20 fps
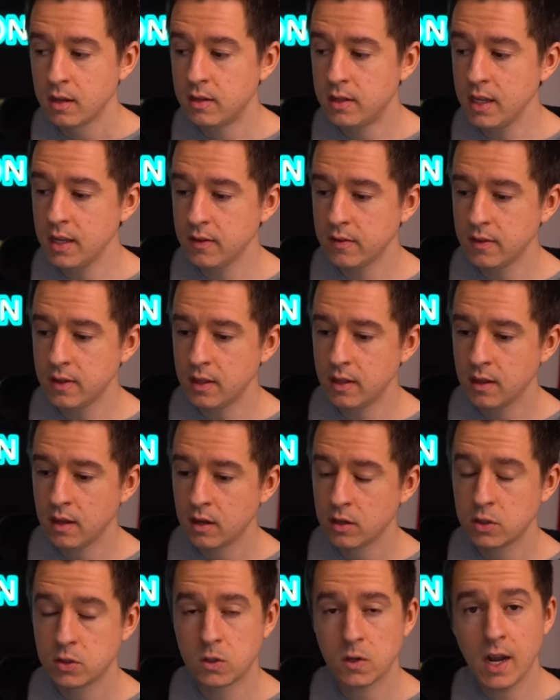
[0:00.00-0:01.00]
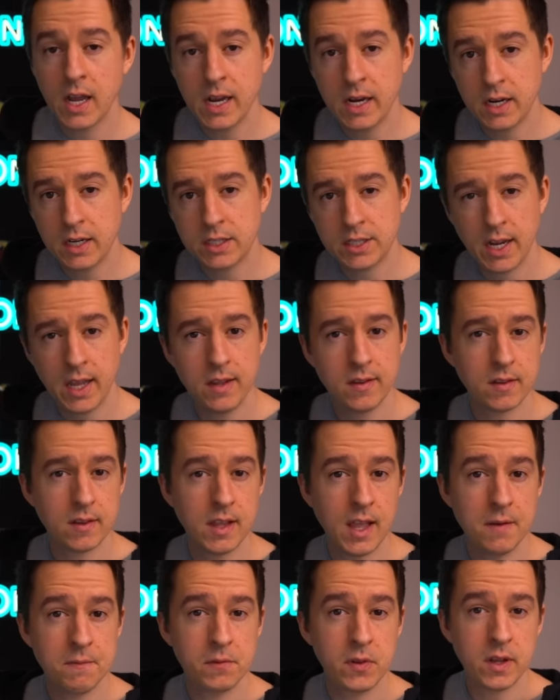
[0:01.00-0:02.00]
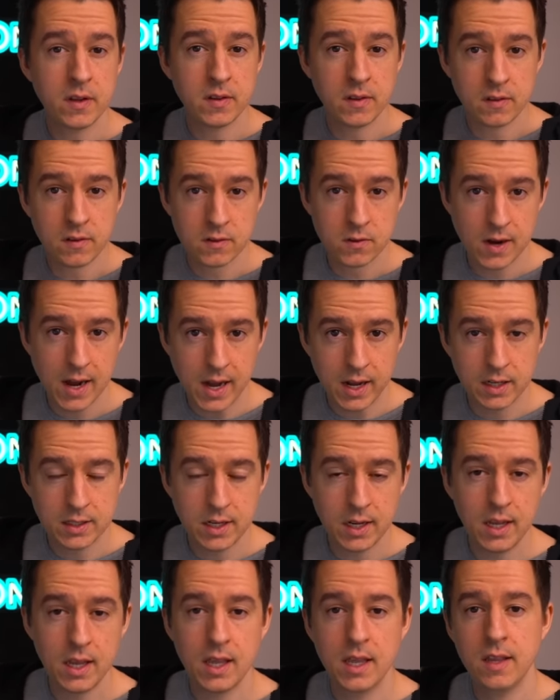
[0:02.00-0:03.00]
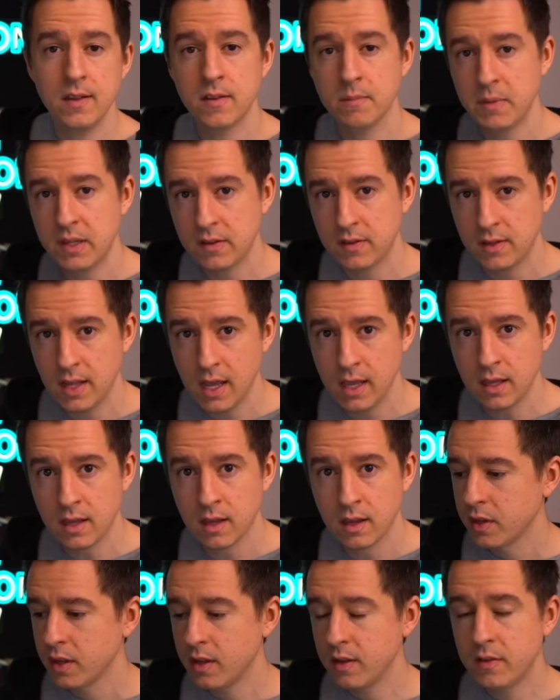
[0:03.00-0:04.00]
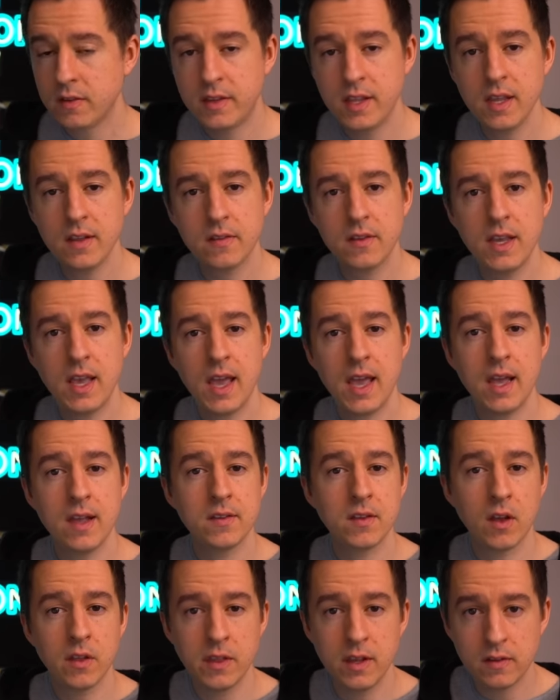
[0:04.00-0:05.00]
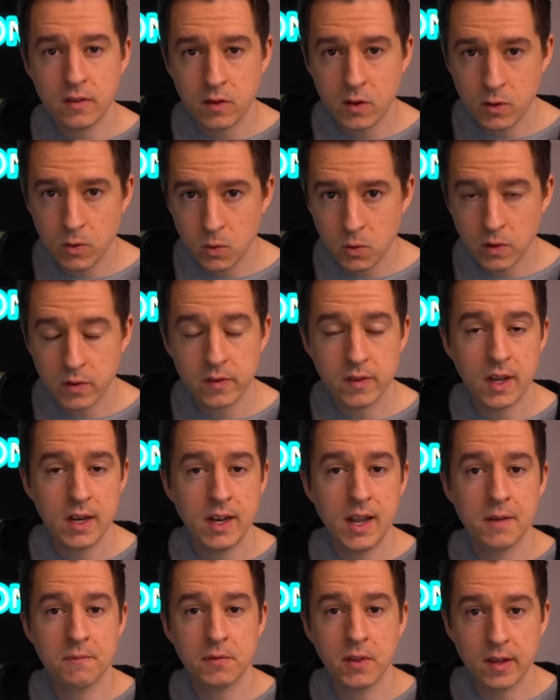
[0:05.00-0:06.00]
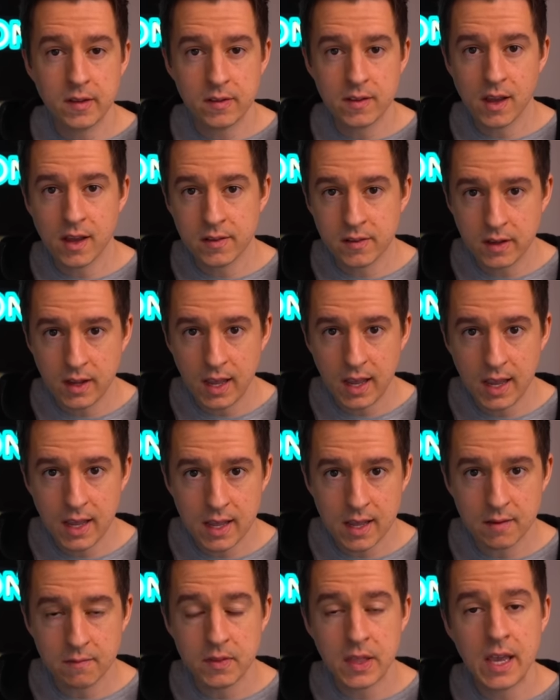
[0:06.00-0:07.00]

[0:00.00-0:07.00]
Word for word: Disney trying to chase Netflix's strategy is a mistake because Disney has all these tools that Netflix doesn't have.